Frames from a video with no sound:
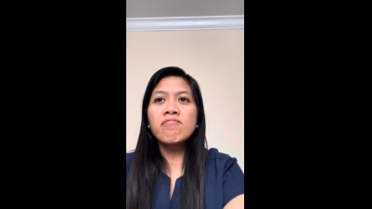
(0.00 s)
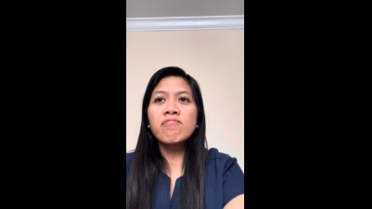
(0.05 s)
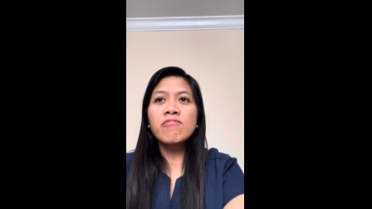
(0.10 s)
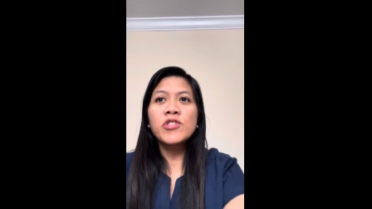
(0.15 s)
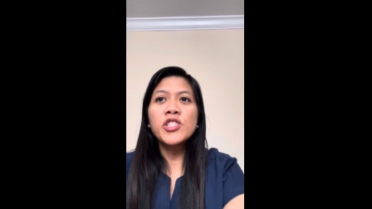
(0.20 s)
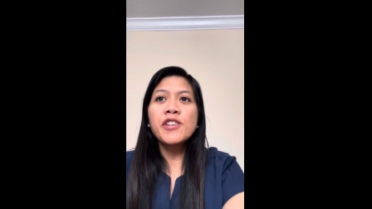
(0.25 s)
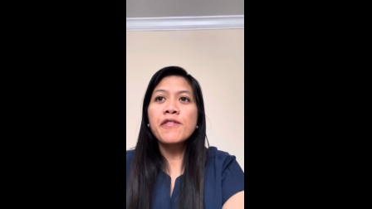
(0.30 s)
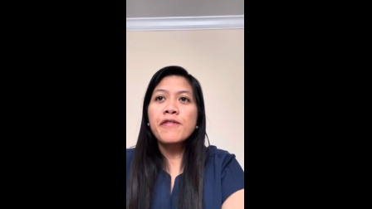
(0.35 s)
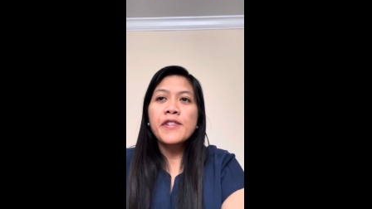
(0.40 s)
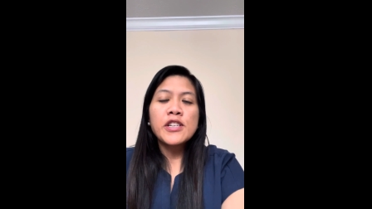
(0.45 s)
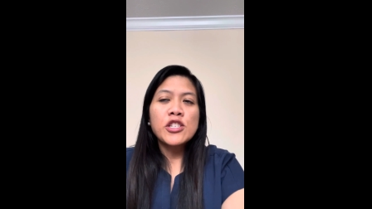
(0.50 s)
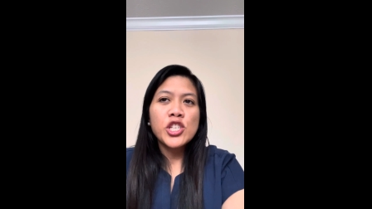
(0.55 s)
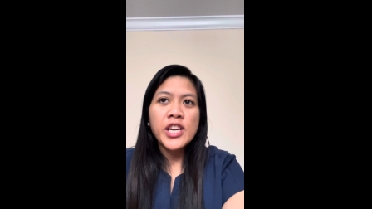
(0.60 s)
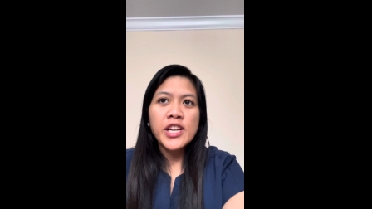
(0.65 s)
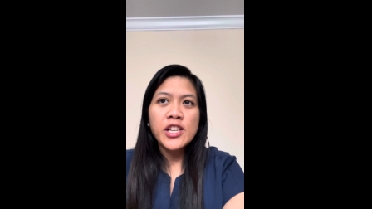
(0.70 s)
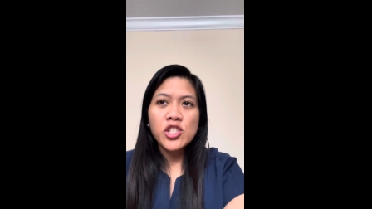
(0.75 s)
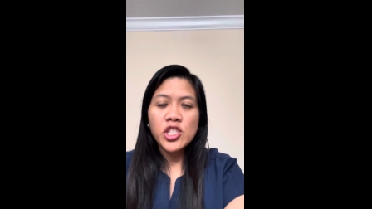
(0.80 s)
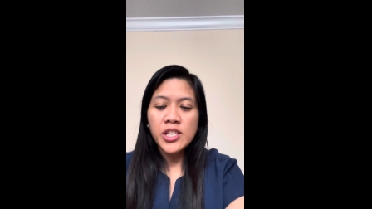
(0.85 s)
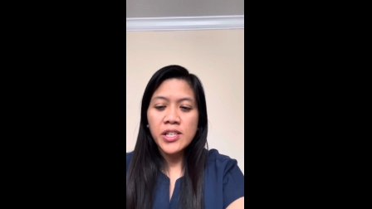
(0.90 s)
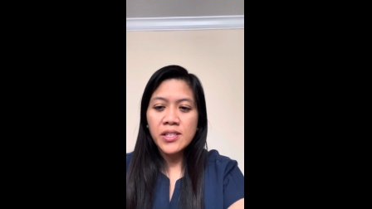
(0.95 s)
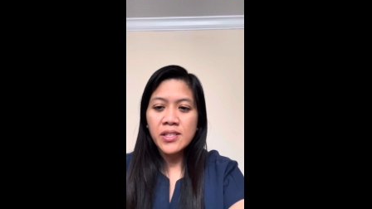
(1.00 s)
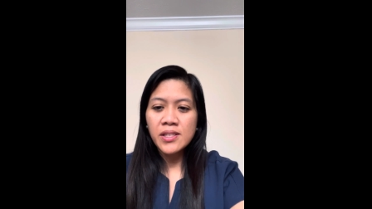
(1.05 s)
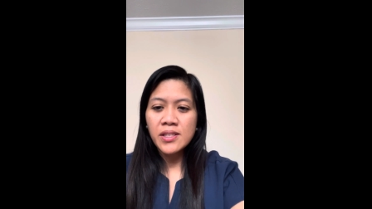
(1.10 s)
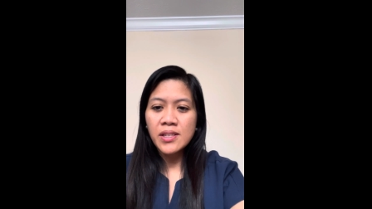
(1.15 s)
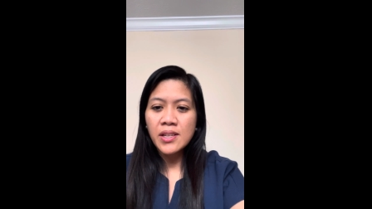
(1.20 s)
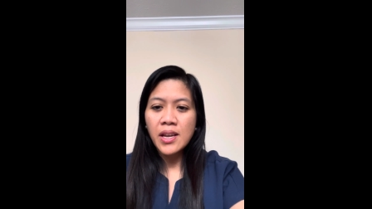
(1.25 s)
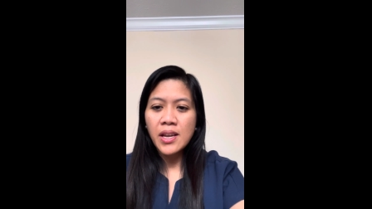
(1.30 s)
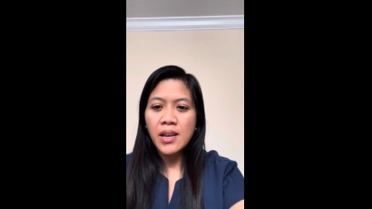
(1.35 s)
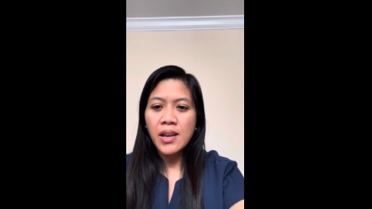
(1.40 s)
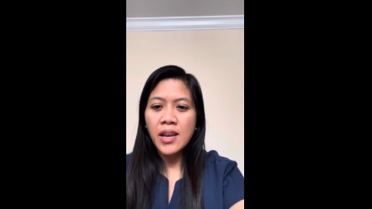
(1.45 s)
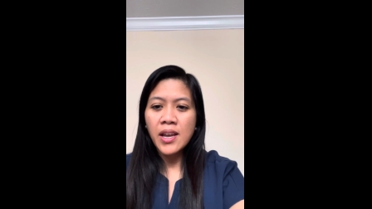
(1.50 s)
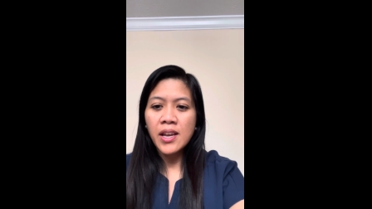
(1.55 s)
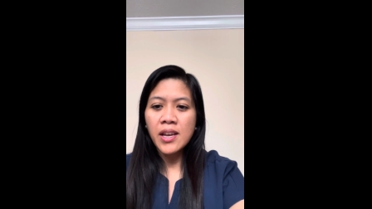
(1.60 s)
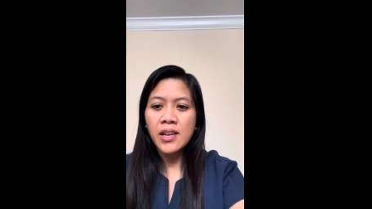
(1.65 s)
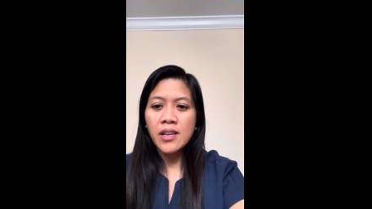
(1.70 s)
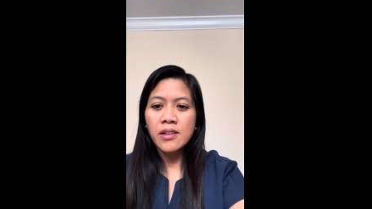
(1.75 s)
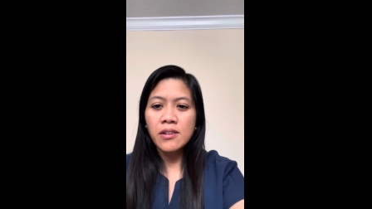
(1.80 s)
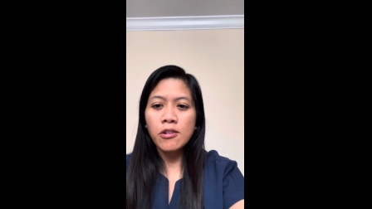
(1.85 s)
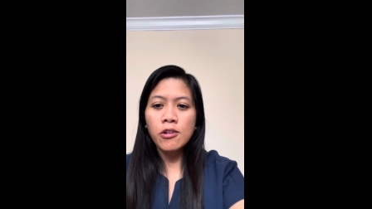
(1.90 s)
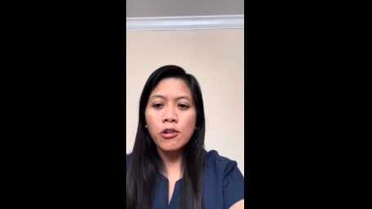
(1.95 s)
different changes
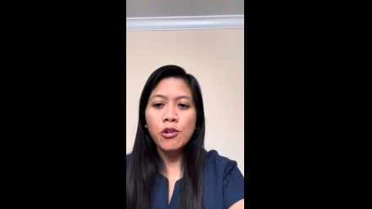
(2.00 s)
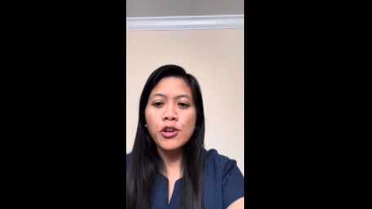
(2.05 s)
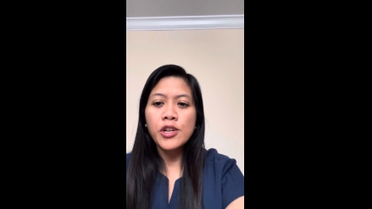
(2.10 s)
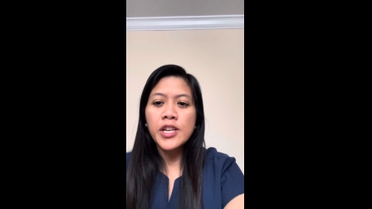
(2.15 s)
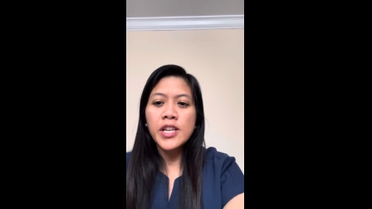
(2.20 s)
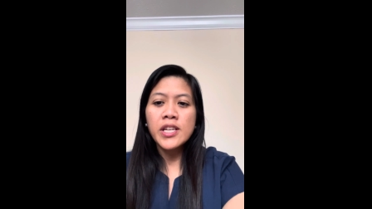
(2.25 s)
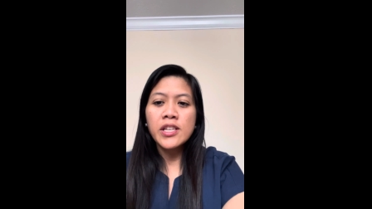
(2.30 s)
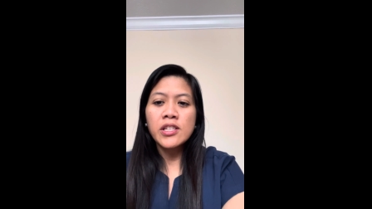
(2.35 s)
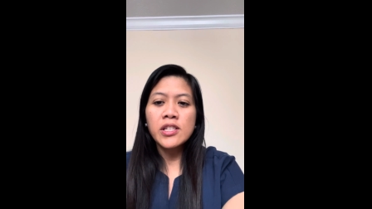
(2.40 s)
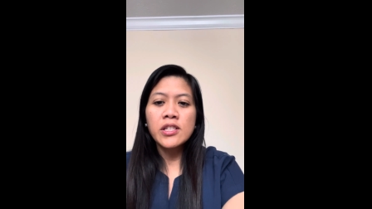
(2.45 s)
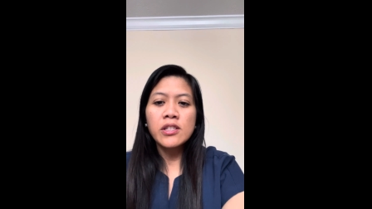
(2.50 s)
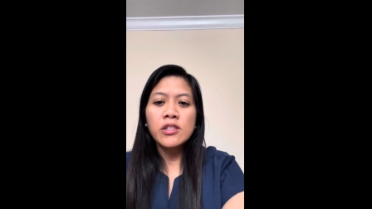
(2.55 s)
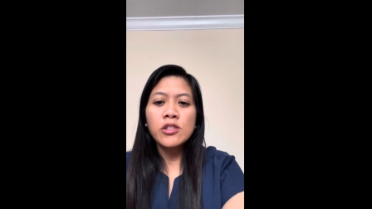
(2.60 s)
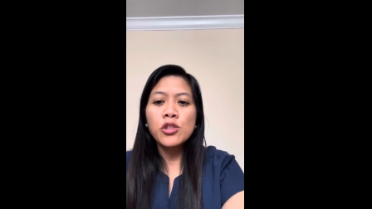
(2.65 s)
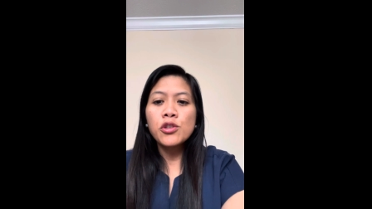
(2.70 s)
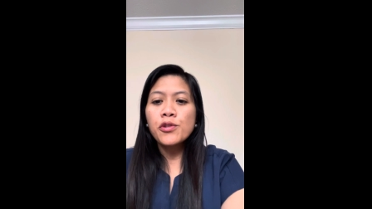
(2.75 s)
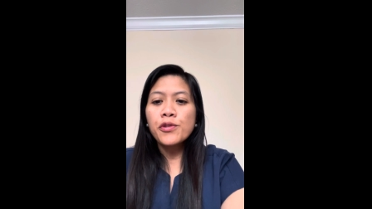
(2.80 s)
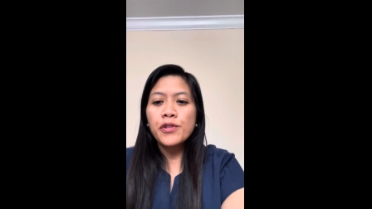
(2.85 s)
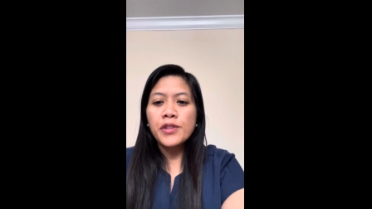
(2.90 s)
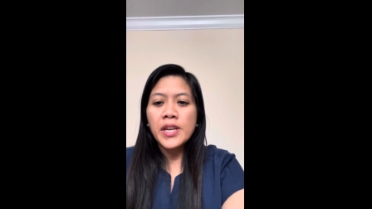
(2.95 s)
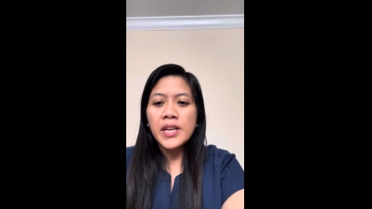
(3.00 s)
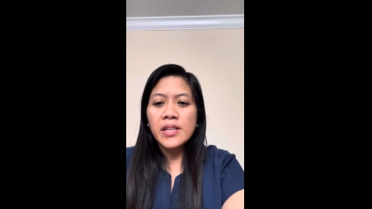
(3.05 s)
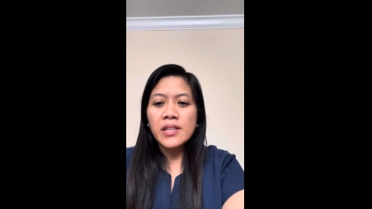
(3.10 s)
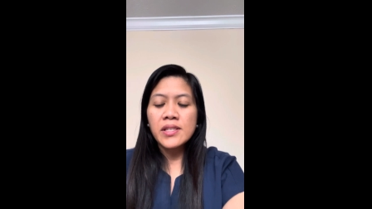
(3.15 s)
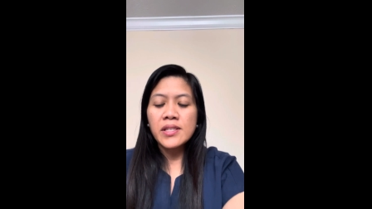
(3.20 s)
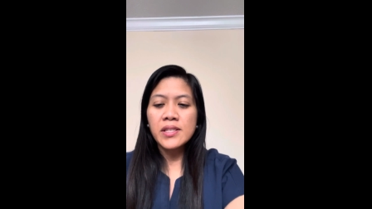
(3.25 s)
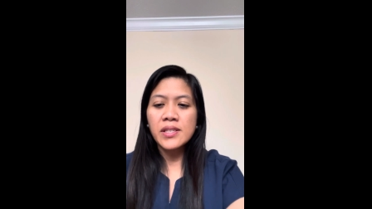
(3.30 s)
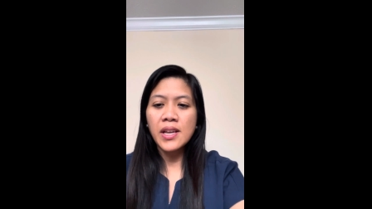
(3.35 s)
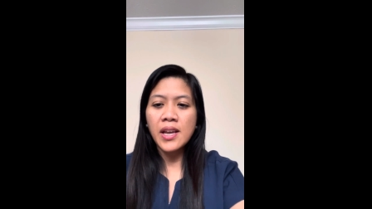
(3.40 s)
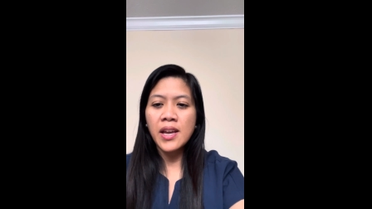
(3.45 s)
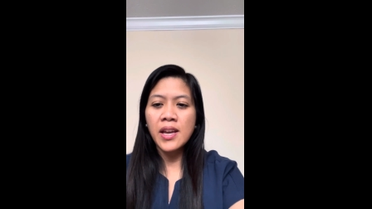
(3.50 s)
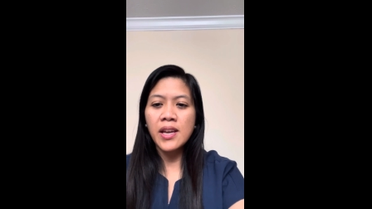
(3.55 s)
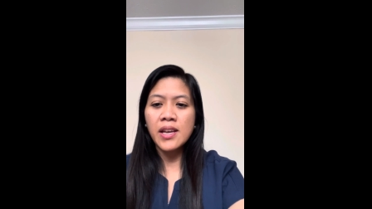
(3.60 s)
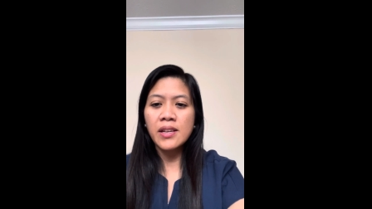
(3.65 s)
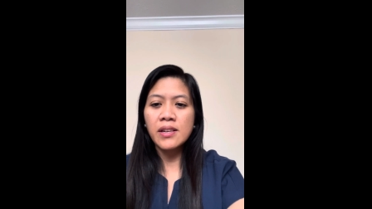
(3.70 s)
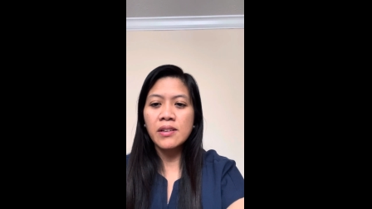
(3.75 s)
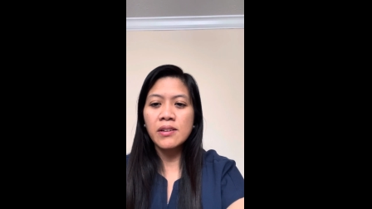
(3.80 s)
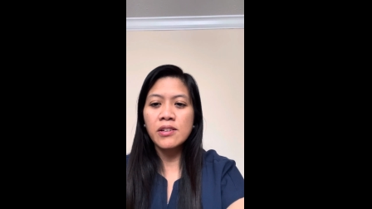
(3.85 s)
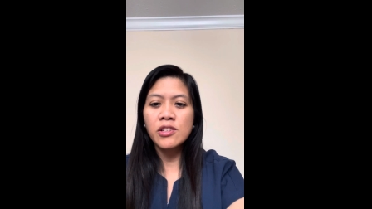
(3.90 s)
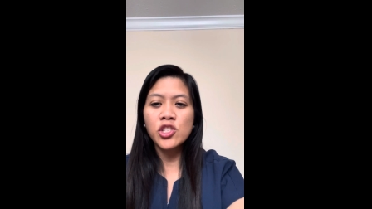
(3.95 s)
and learning new things
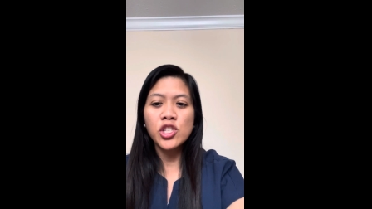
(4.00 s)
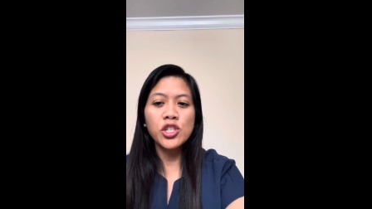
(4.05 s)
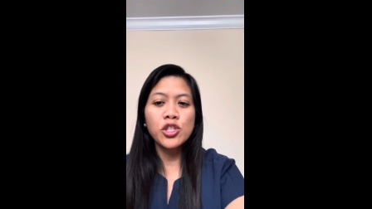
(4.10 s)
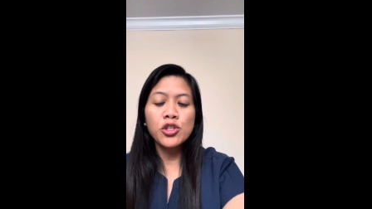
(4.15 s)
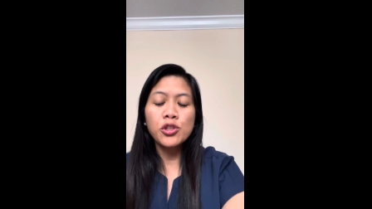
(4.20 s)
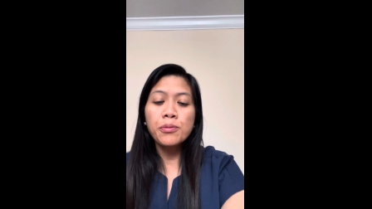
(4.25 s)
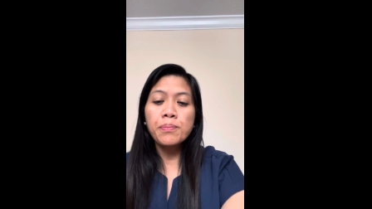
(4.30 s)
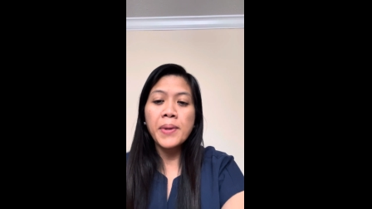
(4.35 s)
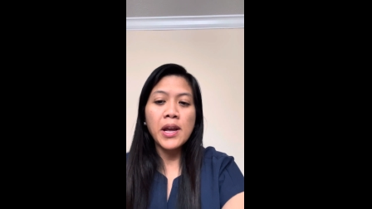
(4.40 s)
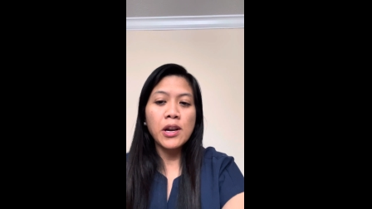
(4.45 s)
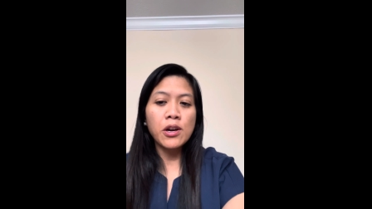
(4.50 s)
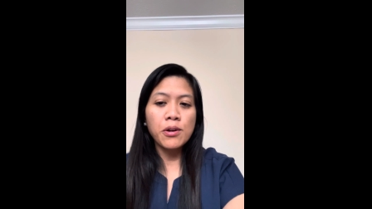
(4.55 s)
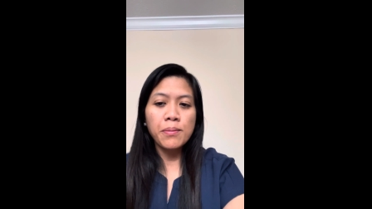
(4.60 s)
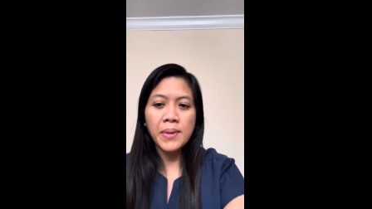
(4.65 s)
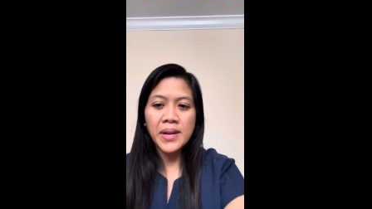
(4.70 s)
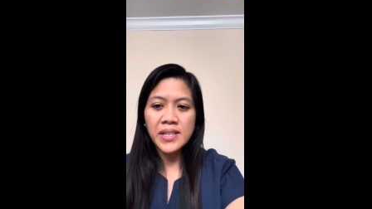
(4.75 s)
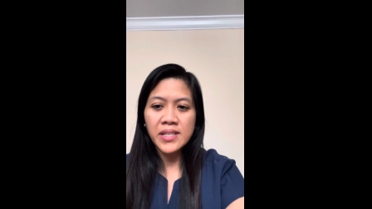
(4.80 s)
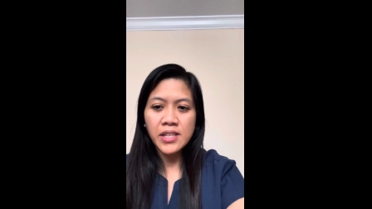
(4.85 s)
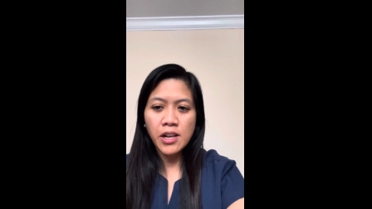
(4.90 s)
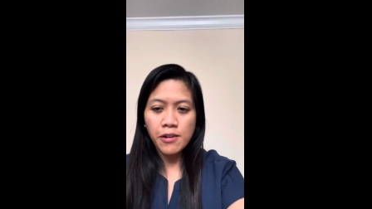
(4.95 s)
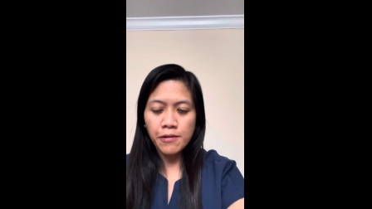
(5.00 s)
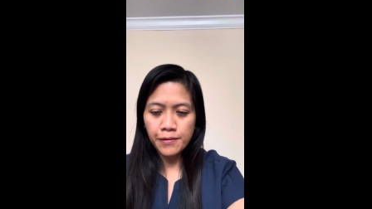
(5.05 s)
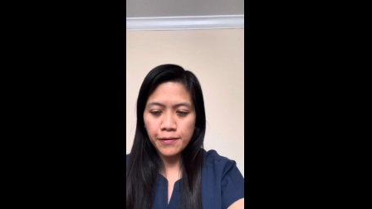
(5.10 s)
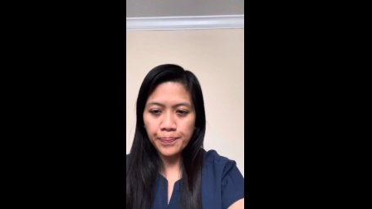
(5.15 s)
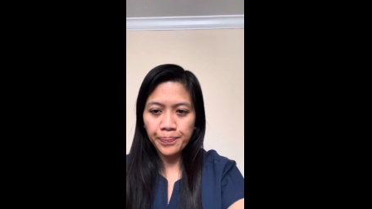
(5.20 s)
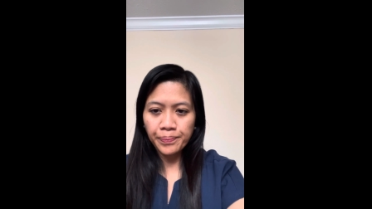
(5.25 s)
and just to better myself.